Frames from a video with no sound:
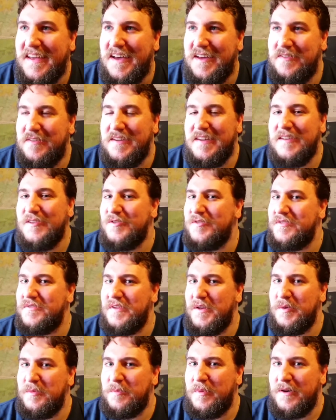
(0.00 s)
I think he just
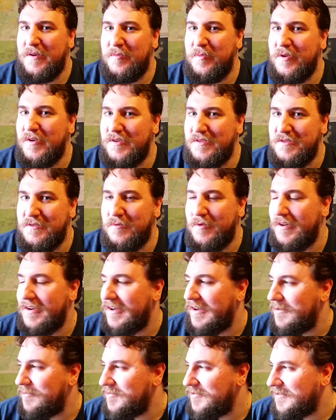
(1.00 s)
felt bad because of what
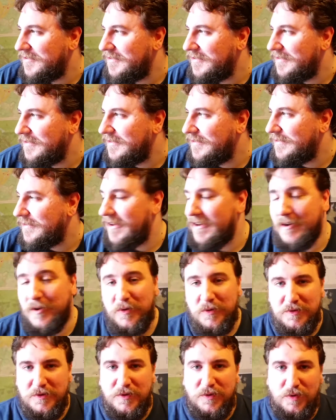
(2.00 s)
happened. I
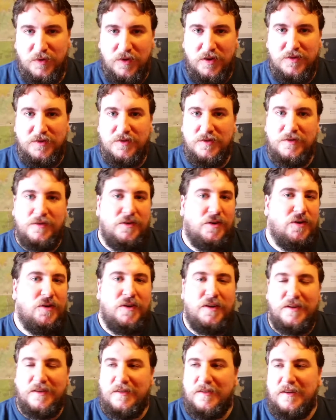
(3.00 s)
hold no grudges or
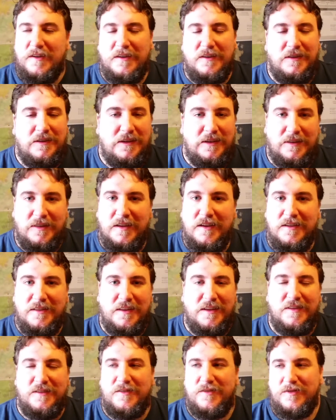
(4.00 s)
anything like that,
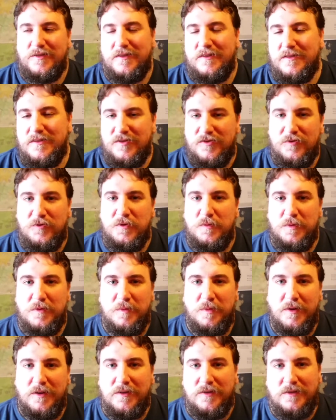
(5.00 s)
that's just stupid
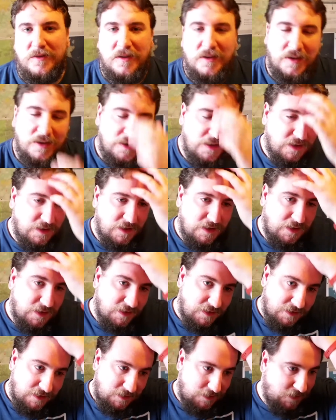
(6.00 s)
because
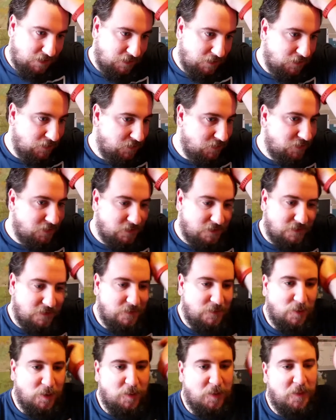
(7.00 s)
he's
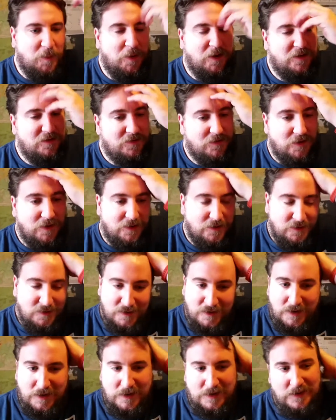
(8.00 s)
one of my best friends
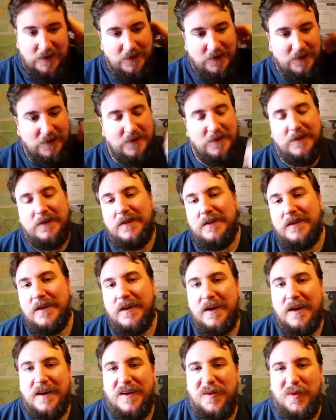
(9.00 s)
and
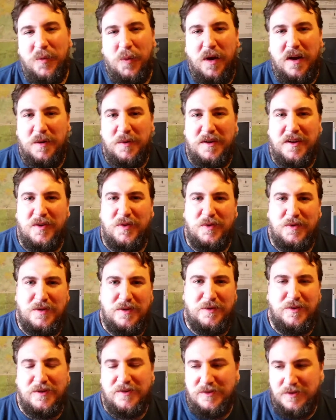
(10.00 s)
why would I hold a
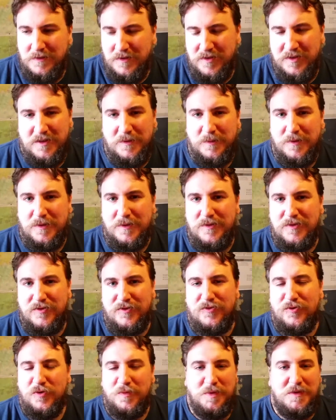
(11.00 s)
grudge over some
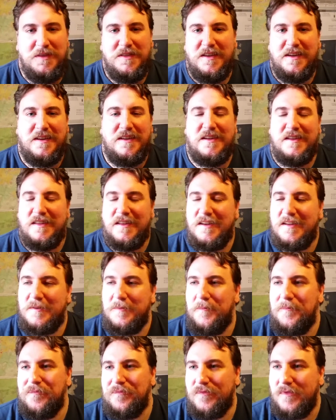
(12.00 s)
stupid thing like that?
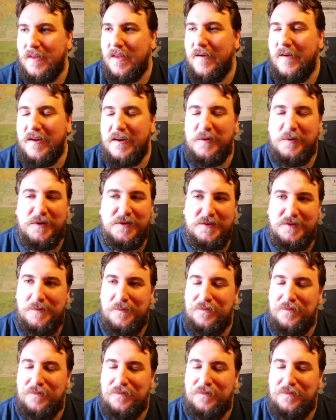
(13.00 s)
Anyways,